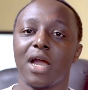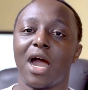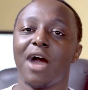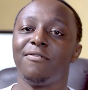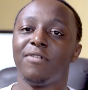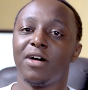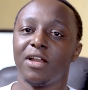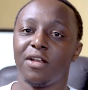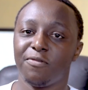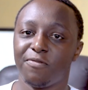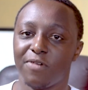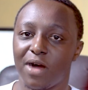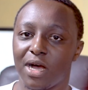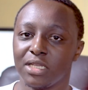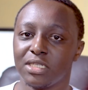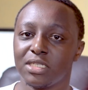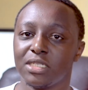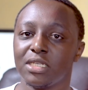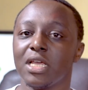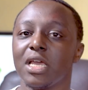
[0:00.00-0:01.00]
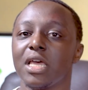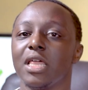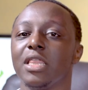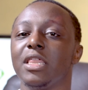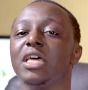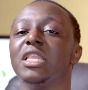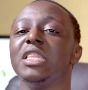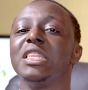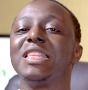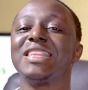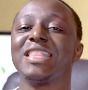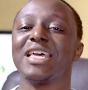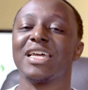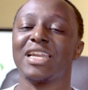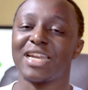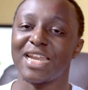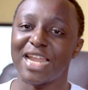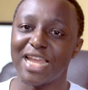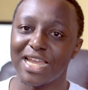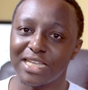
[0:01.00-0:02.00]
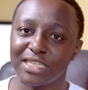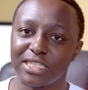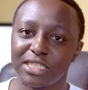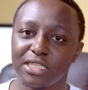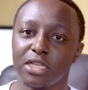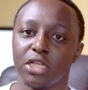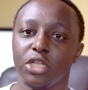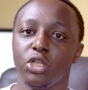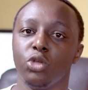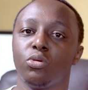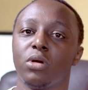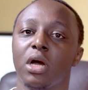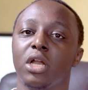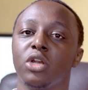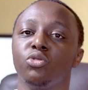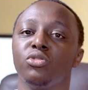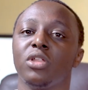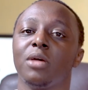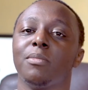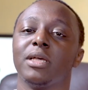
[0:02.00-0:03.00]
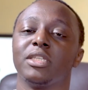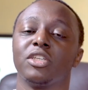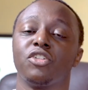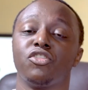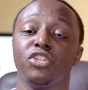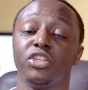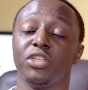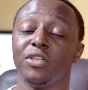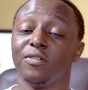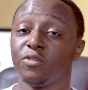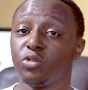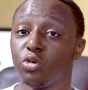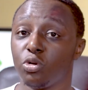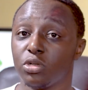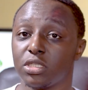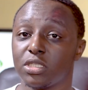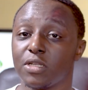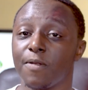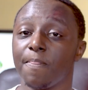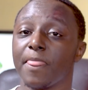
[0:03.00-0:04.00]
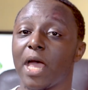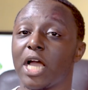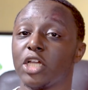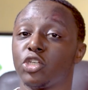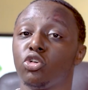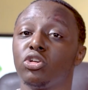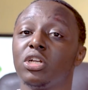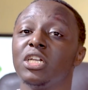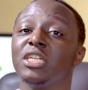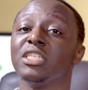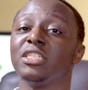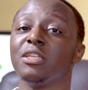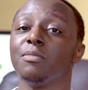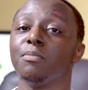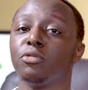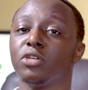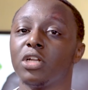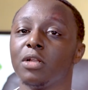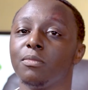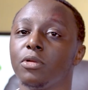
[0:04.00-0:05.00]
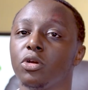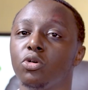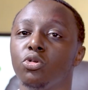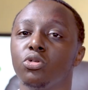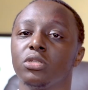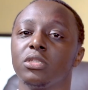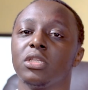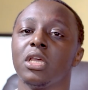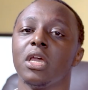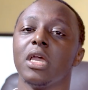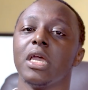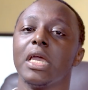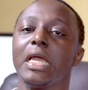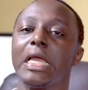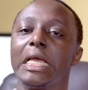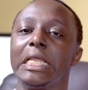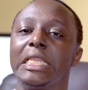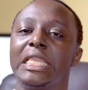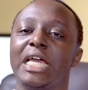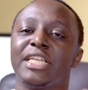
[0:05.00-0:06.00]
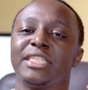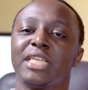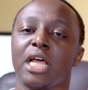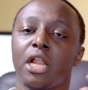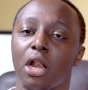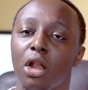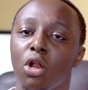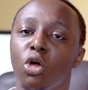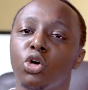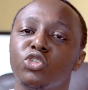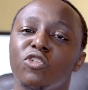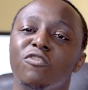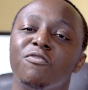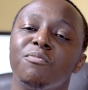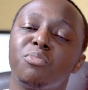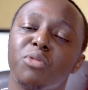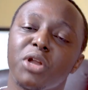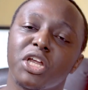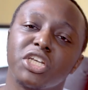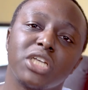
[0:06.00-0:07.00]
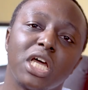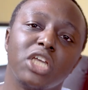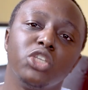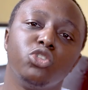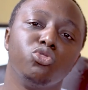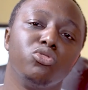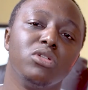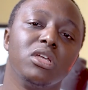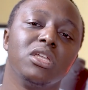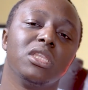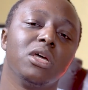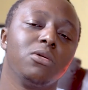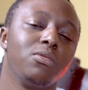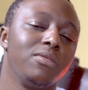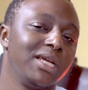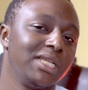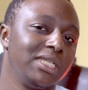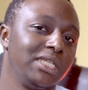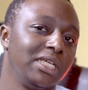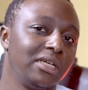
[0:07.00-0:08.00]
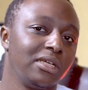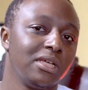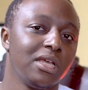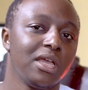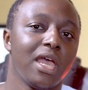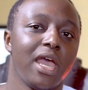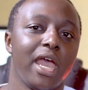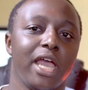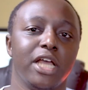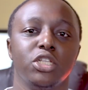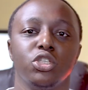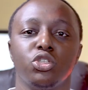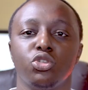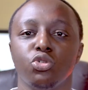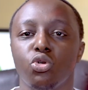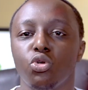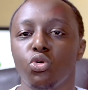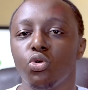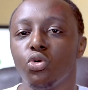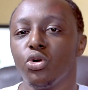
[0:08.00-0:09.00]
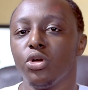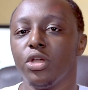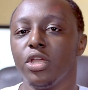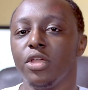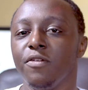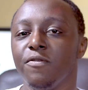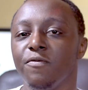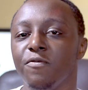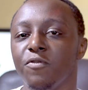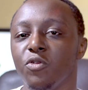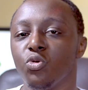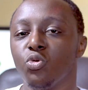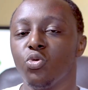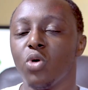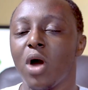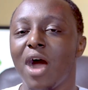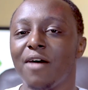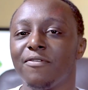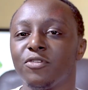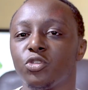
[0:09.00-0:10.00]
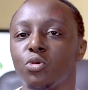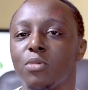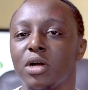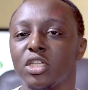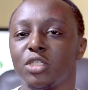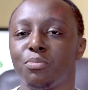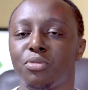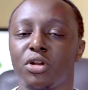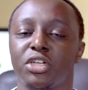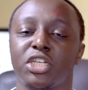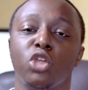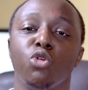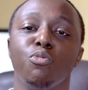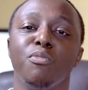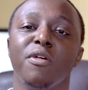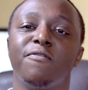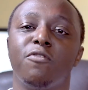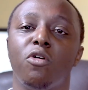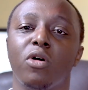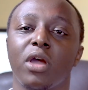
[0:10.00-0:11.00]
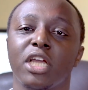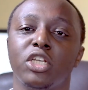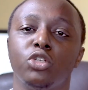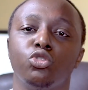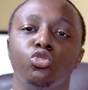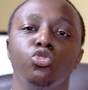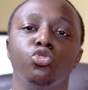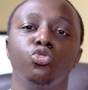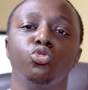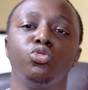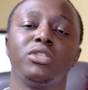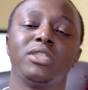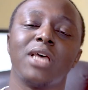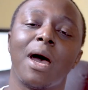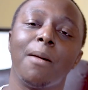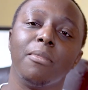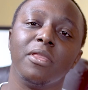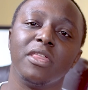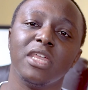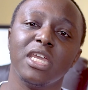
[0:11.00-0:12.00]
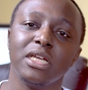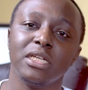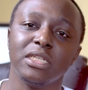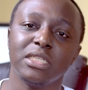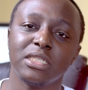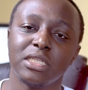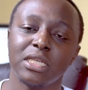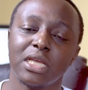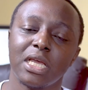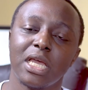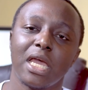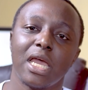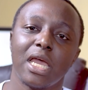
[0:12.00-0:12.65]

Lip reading: covered first. Then the rest, you can do them as creative shots. A short list is important because there is a lot of pressure during the wedding. And so if you have so much pressure, you may forget to do some things